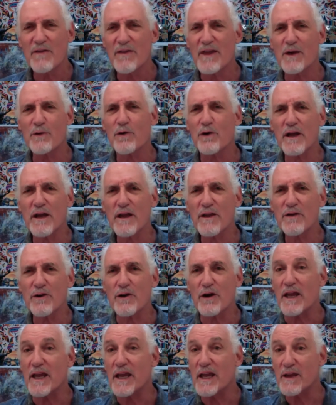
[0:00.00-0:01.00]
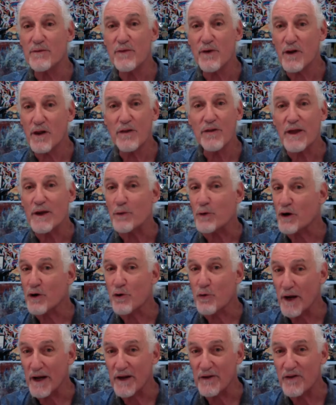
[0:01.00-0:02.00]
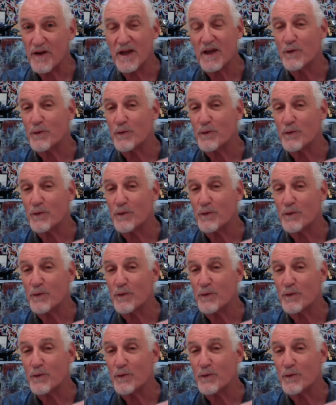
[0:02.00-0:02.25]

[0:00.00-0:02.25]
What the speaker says: they were either evil, they were crazy,